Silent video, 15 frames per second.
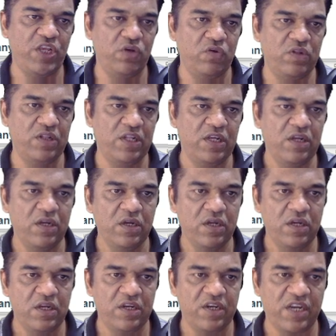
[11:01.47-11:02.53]
you in the
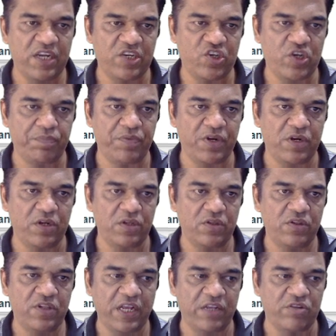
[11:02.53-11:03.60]
next chapter.
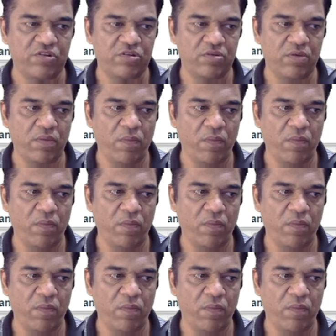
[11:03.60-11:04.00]
Thanks.